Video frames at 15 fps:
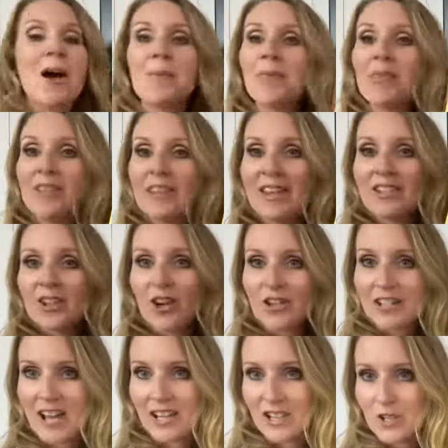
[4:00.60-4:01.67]
These are
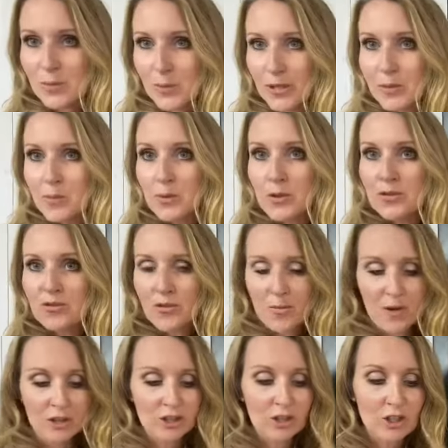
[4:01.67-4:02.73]
nice springboard from
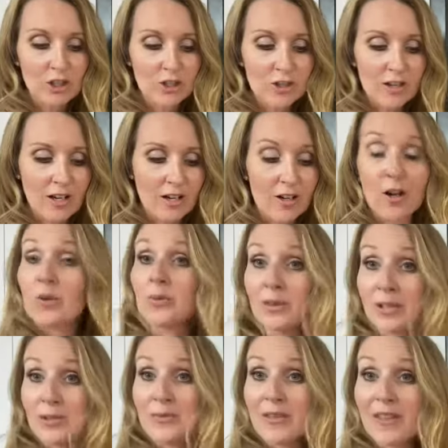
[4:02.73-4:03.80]
our
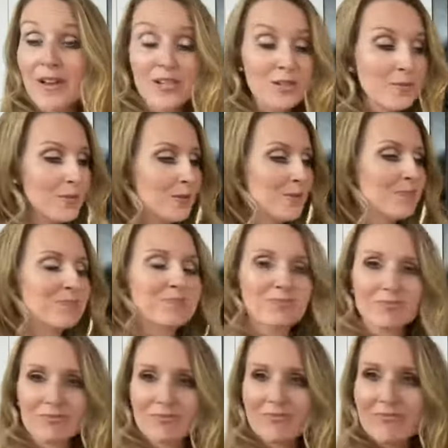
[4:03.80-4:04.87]
Read with Usborne.
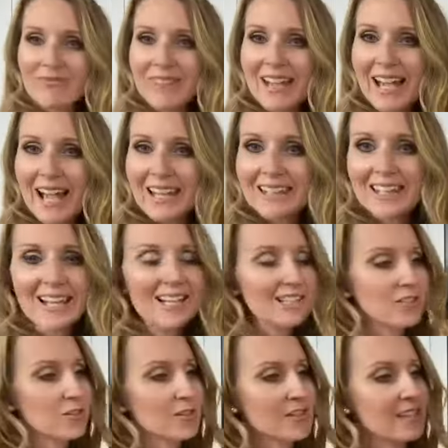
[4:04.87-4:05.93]

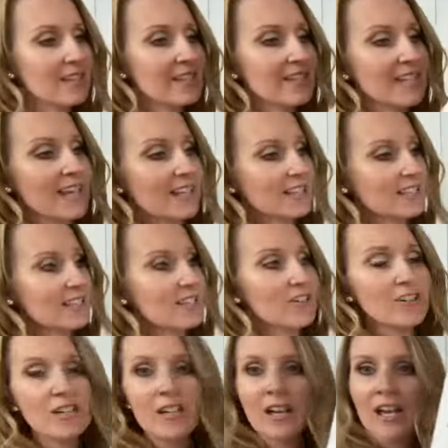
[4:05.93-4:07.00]
You can see the text here.
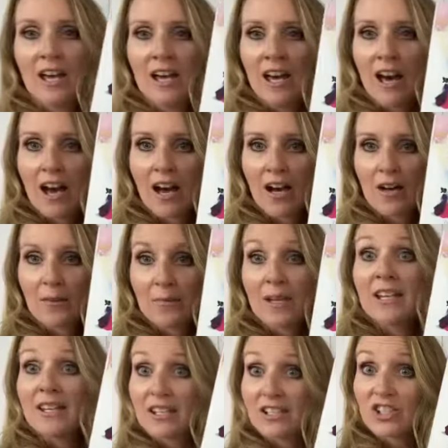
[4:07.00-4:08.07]

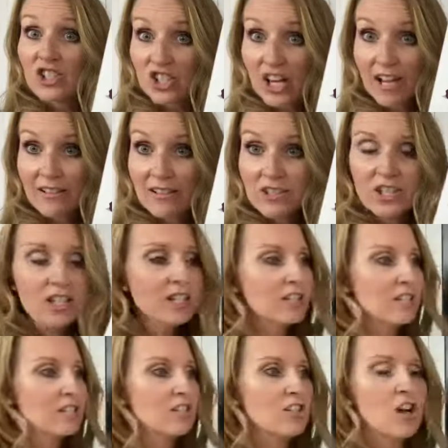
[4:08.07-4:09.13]
It is challenging.
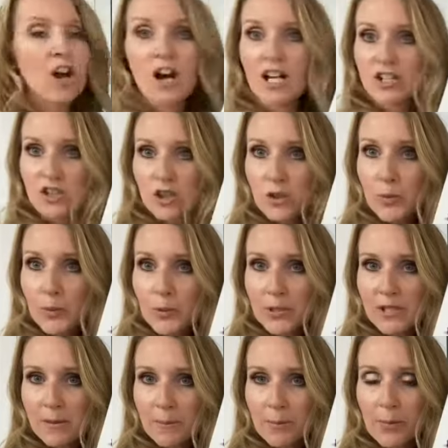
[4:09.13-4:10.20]
It's not super
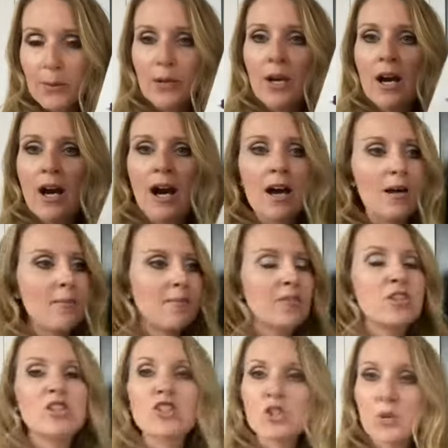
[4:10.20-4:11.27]
simple.
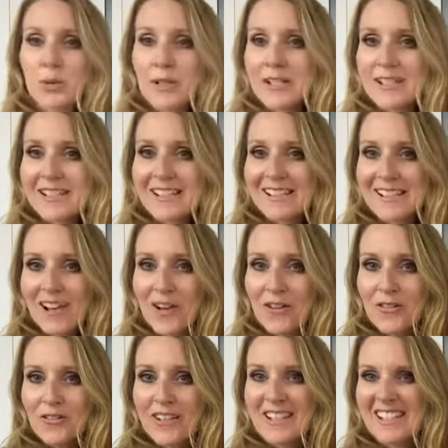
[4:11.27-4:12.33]
The story
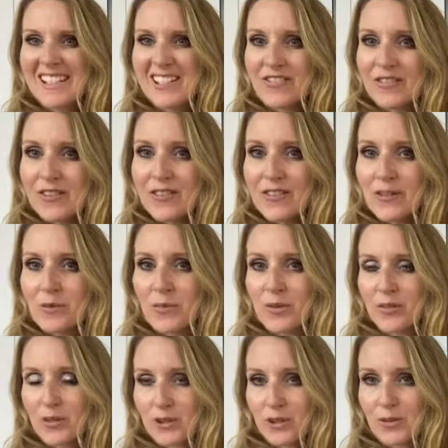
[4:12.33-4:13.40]
itself is different than what
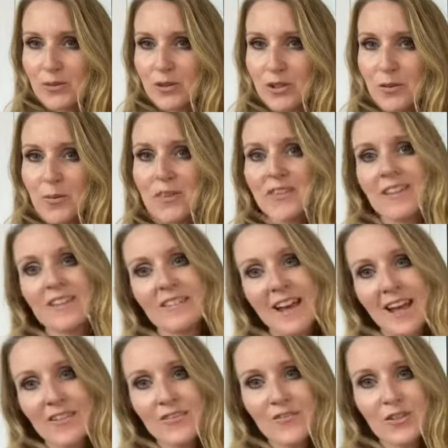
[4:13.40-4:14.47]
they're used to with the
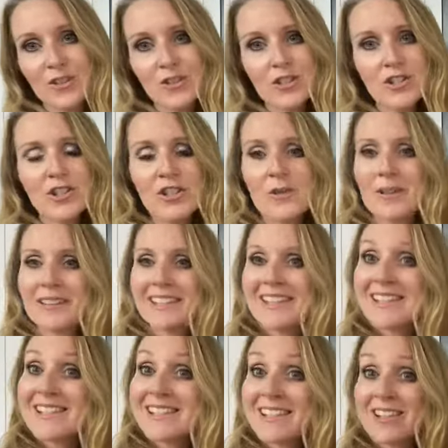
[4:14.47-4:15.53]
Aladdin version, so it
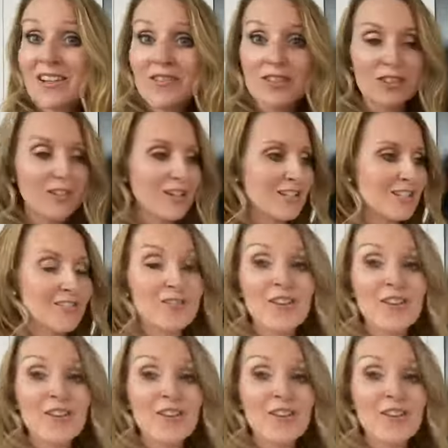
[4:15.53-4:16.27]
lends itself to lots of